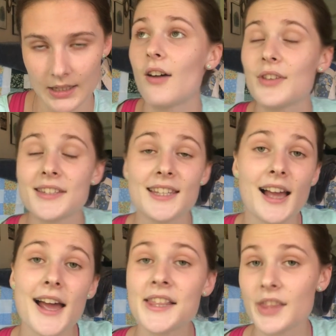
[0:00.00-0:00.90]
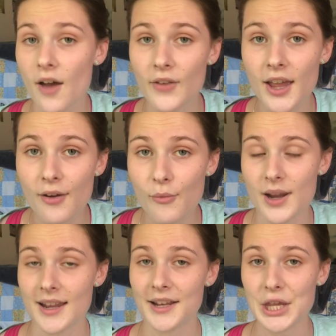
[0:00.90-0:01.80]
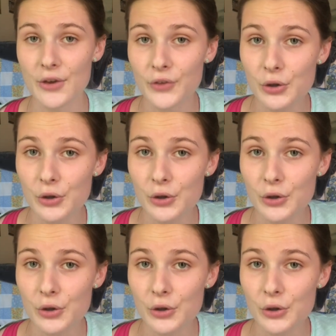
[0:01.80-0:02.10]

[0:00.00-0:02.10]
Obviously I love it when any of